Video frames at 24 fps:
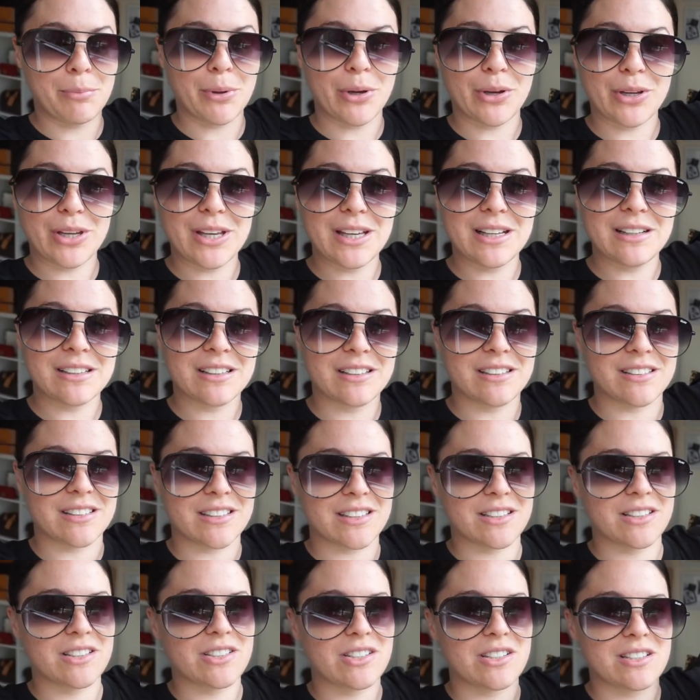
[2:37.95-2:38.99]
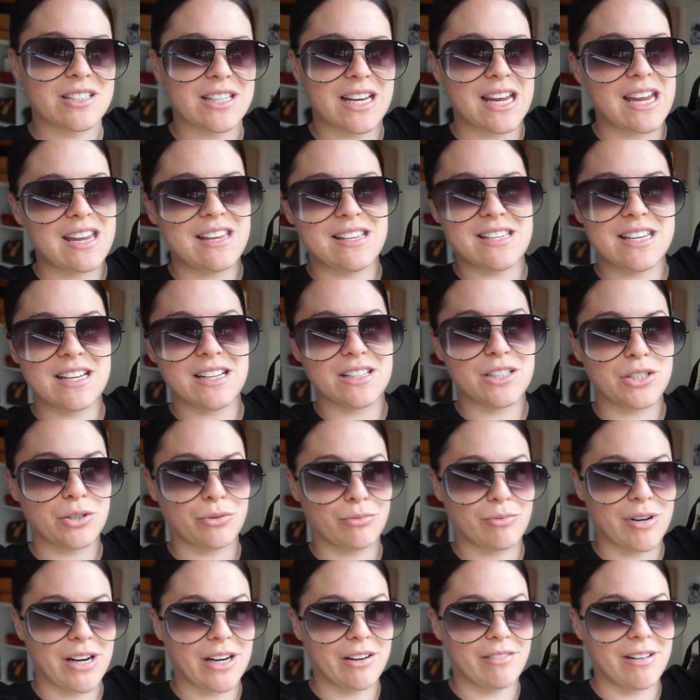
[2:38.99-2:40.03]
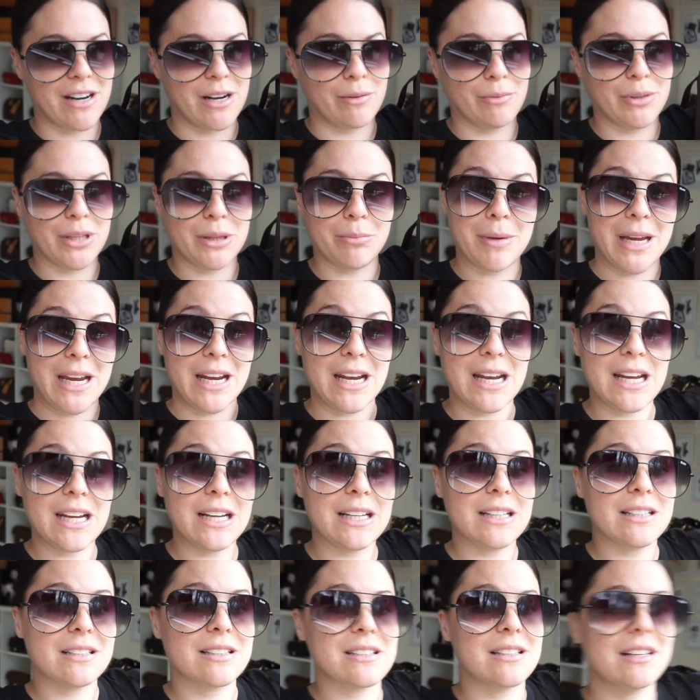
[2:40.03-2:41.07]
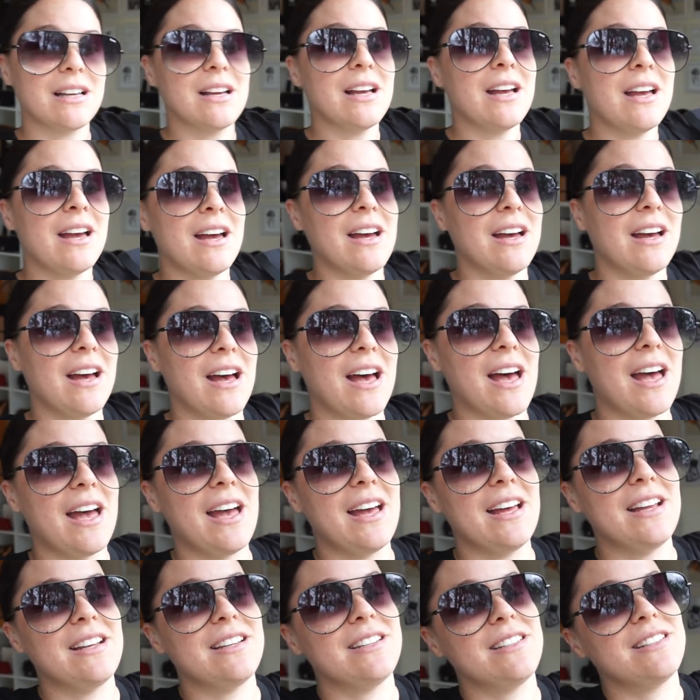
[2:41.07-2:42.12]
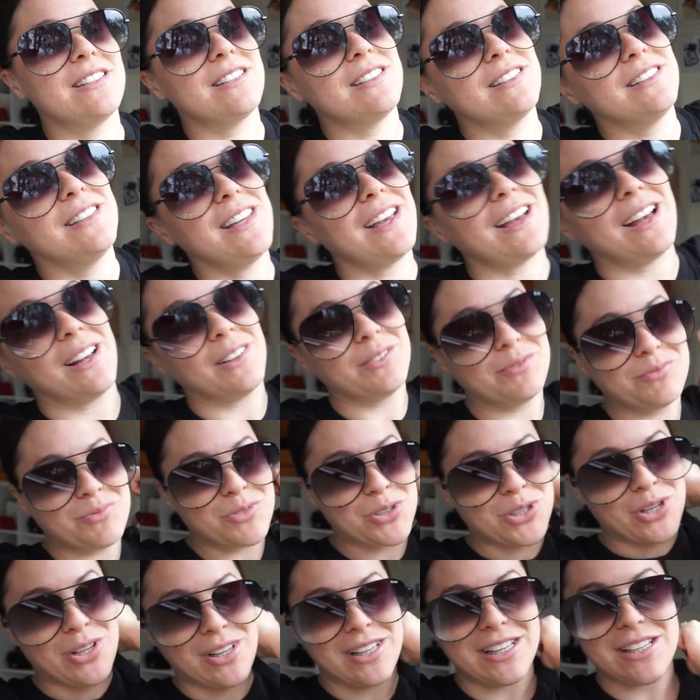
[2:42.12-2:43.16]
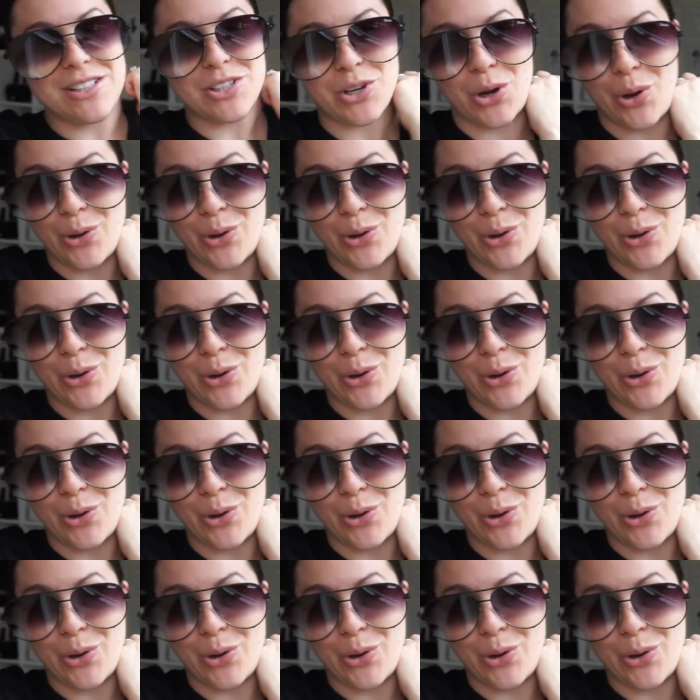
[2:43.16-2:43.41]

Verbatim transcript: Birkin because it's just easier to run around with meetings. And yeah, so let's